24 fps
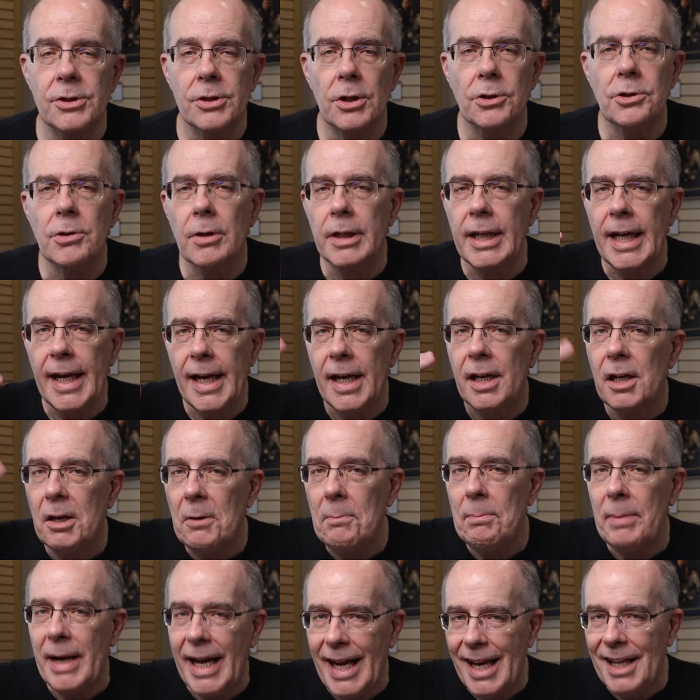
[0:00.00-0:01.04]
So you can't
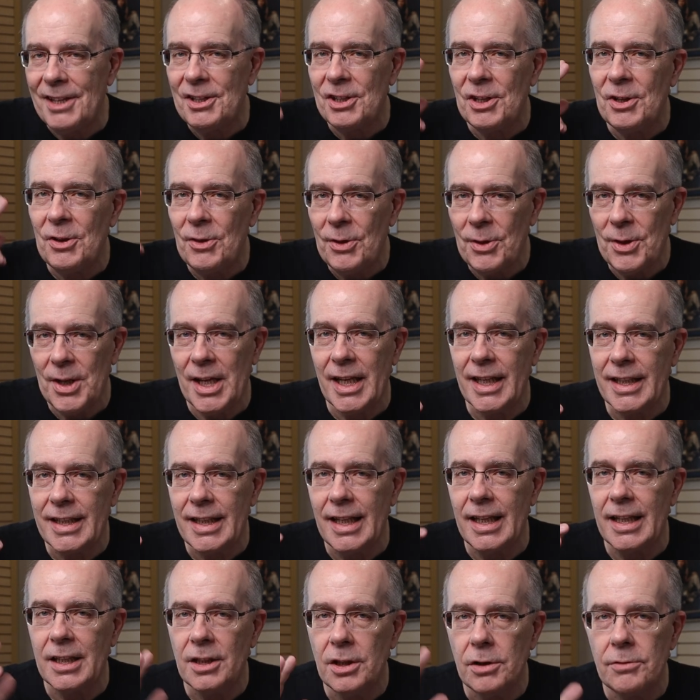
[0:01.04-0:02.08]
abandon
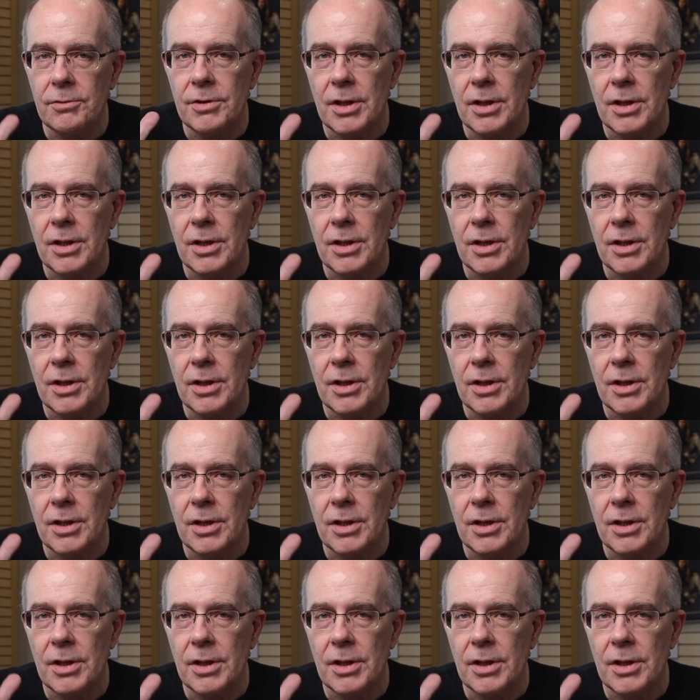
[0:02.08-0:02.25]
thinking. You